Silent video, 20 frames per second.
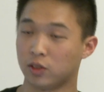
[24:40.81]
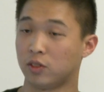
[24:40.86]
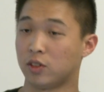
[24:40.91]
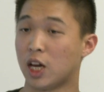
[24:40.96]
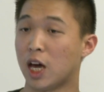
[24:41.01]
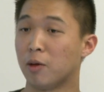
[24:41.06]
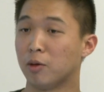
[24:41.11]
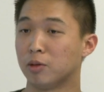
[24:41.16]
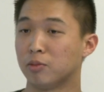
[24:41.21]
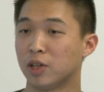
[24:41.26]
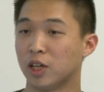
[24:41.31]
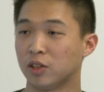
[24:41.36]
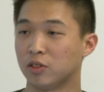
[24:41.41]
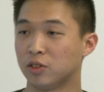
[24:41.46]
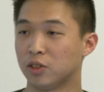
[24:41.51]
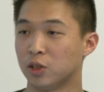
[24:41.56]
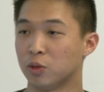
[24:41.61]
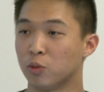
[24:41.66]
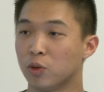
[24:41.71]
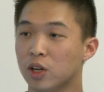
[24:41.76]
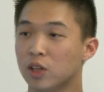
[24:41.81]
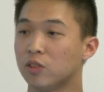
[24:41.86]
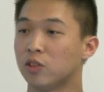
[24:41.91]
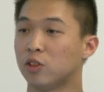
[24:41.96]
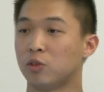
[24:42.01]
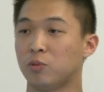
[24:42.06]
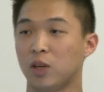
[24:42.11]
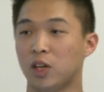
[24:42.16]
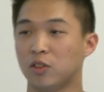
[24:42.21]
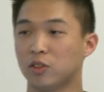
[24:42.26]
the time complexity? What is the
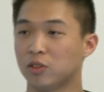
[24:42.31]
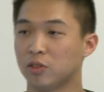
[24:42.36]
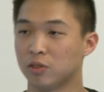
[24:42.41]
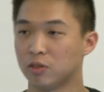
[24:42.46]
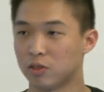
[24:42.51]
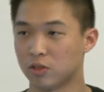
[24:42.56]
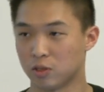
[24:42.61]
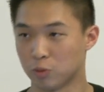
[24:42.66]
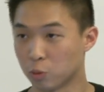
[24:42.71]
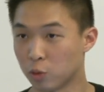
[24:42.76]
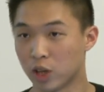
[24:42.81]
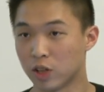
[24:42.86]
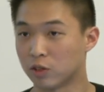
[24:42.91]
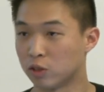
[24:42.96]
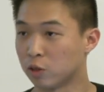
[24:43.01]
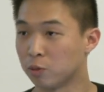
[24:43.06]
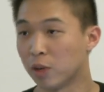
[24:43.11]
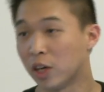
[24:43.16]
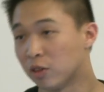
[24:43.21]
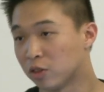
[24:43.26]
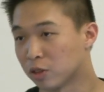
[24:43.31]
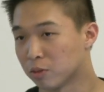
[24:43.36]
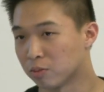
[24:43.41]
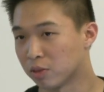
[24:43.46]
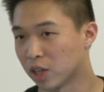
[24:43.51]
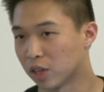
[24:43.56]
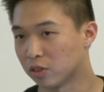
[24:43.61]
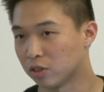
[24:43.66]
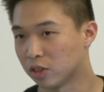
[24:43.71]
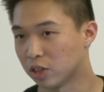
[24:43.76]
space, what is the space
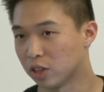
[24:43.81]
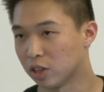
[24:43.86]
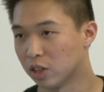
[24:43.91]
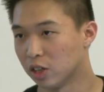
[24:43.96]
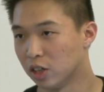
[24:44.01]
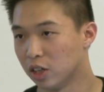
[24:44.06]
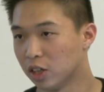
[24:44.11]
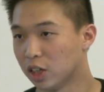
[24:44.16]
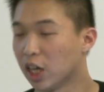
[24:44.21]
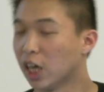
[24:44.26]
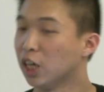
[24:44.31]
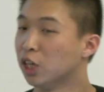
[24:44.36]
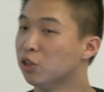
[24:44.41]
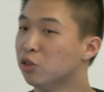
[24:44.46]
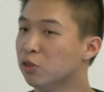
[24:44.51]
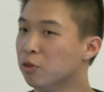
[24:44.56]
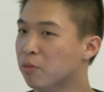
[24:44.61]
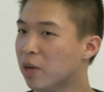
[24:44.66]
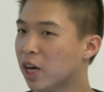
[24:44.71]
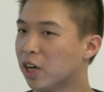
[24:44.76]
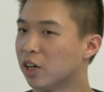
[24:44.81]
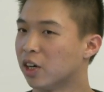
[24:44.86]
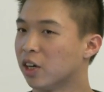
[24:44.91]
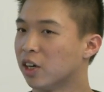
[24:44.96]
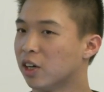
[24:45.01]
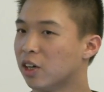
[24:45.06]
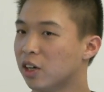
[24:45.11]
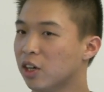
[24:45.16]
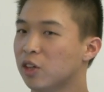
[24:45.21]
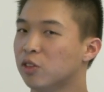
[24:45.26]
complexity? Can you do
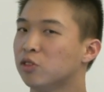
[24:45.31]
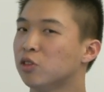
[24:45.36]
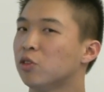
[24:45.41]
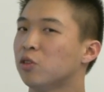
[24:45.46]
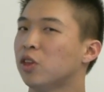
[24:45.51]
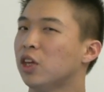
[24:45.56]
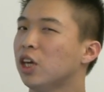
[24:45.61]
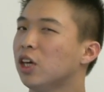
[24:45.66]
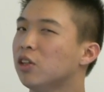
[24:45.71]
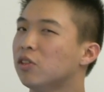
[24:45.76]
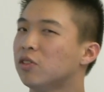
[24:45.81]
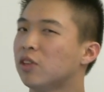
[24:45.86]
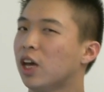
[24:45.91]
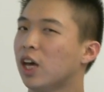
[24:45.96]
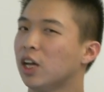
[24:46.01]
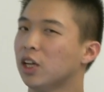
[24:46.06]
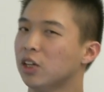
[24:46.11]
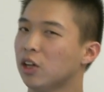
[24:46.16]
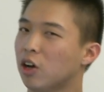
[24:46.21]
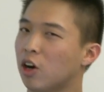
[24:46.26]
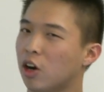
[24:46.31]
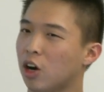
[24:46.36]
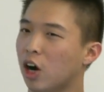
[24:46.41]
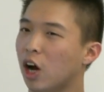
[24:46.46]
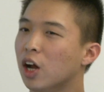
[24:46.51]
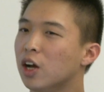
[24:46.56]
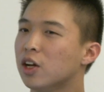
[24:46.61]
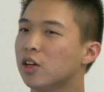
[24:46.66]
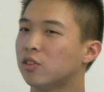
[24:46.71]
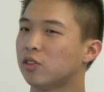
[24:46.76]
better? Is there things that are
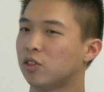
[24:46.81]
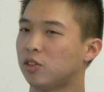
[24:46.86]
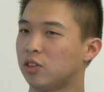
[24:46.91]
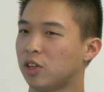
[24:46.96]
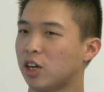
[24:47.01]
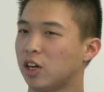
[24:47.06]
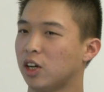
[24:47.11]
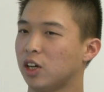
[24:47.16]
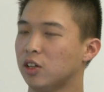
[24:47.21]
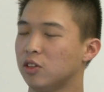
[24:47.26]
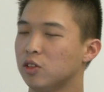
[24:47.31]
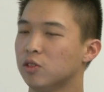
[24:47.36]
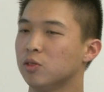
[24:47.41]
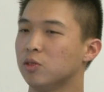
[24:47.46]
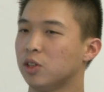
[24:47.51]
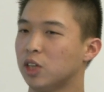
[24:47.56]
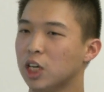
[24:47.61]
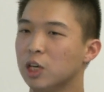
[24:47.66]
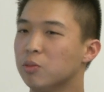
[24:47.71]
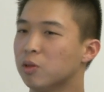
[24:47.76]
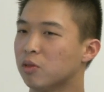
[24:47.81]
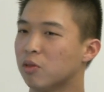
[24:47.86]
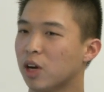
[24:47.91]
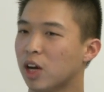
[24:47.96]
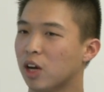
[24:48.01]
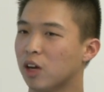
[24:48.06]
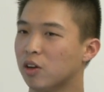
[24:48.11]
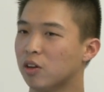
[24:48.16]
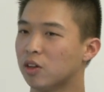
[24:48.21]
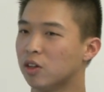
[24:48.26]
unnecessary to keep
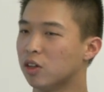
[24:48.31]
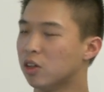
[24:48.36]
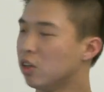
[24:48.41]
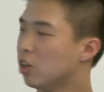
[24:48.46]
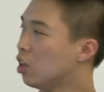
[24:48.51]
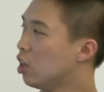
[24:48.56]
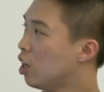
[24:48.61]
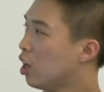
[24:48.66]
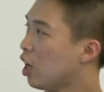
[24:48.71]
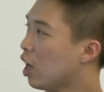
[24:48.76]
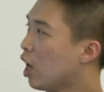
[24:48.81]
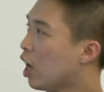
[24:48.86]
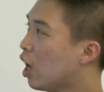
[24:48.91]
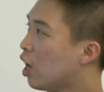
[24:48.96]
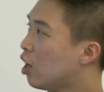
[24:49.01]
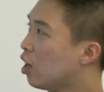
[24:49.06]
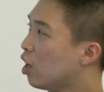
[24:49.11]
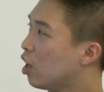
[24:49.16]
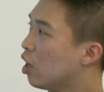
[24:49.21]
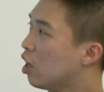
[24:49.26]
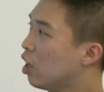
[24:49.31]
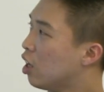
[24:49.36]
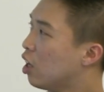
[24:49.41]
around? And